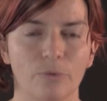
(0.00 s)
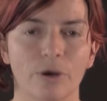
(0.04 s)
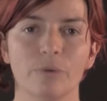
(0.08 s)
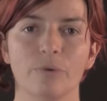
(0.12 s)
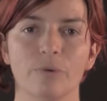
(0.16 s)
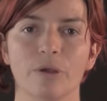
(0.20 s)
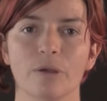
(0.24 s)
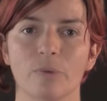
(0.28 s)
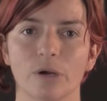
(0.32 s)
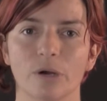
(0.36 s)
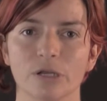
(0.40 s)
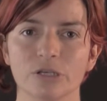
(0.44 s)
where
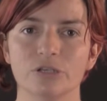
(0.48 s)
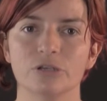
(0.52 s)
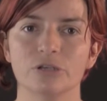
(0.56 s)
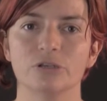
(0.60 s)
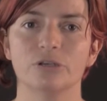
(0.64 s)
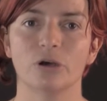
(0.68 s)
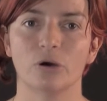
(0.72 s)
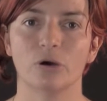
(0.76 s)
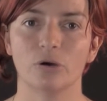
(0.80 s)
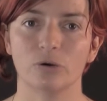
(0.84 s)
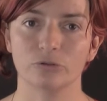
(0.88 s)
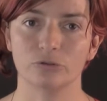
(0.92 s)
we want to
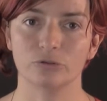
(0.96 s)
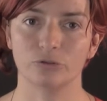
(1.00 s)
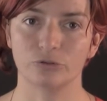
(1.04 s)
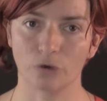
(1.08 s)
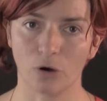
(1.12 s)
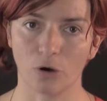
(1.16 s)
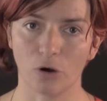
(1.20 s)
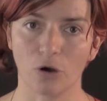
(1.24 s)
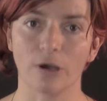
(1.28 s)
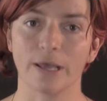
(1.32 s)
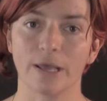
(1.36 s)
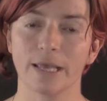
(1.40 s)

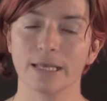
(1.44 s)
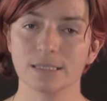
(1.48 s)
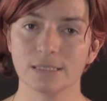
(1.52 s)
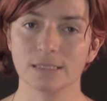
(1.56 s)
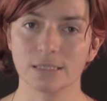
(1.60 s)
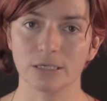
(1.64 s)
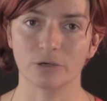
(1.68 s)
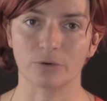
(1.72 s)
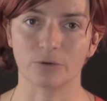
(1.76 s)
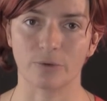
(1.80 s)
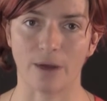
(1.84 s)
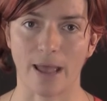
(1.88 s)
draw
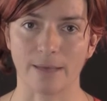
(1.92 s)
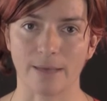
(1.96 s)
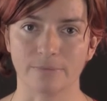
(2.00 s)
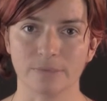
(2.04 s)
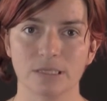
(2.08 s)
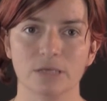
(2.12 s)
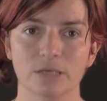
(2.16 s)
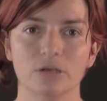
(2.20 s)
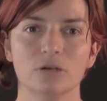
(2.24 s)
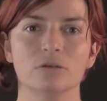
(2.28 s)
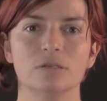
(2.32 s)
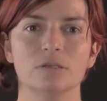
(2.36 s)

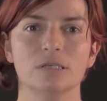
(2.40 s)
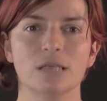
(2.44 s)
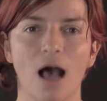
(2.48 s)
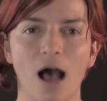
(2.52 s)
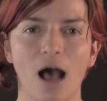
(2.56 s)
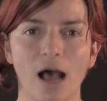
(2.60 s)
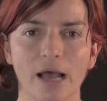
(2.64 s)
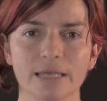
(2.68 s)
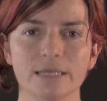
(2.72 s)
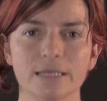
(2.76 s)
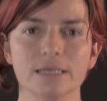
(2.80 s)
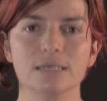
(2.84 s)
histograms whose
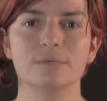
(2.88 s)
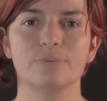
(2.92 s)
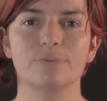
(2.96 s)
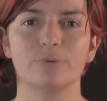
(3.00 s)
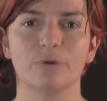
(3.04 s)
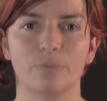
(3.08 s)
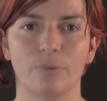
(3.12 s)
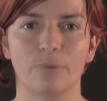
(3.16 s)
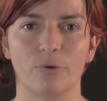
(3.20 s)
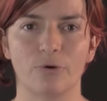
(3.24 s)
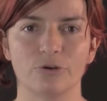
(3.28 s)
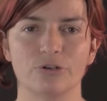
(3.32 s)
height is
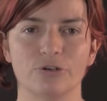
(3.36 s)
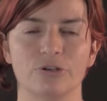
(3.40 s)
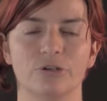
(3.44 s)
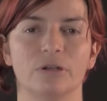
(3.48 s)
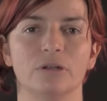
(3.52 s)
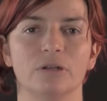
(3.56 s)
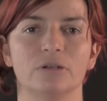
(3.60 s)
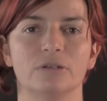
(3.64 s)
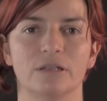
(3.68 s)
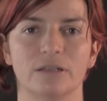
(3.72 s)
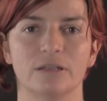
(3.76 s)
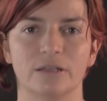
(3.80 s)

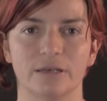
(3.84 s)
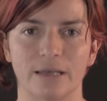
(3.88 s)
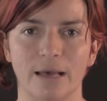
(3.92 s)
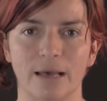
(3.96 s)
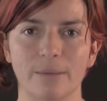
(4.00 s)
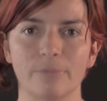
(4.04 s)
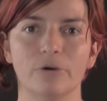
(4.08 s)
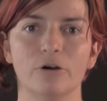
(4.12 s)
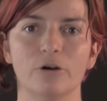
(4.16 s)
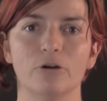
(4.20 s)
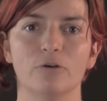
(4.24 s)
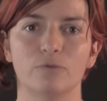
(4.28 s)
proportional to the
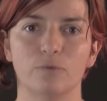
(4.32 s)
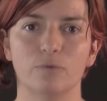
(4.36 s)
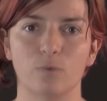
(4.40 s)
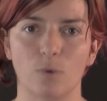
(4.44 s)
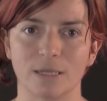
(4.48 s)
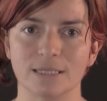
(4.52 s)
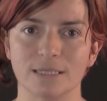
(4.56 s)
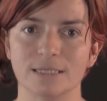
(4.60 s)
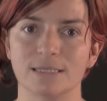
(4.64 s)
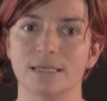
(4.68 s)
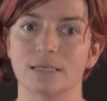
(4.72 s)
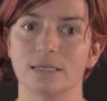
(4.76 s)
number of
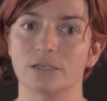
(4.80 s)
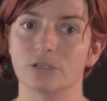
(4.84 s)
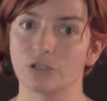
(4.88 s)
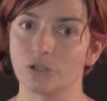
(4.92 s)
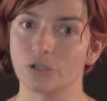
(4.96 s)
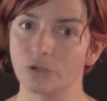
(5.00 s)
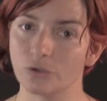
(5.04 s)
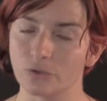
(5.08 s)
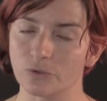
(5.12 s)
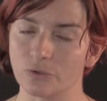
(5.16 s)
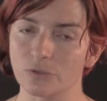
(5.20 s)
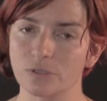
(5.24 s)
1s and
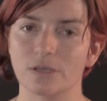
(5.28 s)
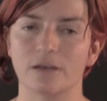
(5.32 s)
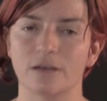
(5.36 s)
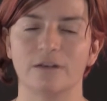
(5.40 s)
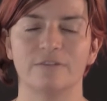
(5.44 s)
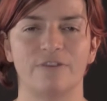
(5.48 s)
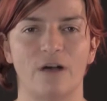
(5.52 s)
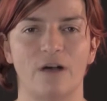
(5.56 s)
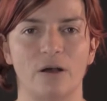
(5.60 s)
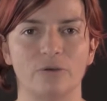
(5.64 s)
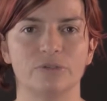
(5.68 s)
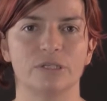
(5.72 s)
2s
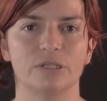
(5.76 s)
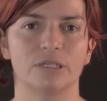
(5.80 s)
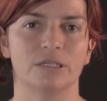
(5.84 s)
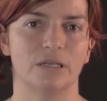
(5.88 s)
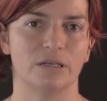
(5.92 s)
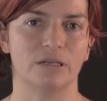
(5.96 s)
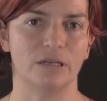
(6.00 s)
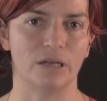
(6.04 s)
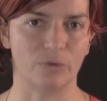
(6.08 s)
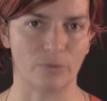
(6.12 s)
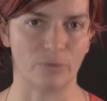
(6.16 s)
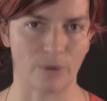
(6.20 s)
found in
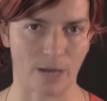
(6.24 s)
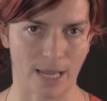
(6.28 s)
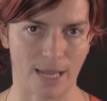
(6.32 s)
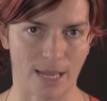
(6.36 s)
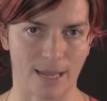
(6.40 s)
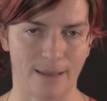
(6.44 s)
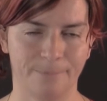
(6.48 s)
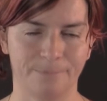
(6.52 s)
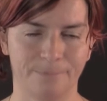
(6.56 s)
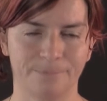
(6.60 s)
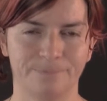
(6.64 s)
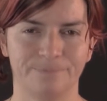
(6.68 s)
an array.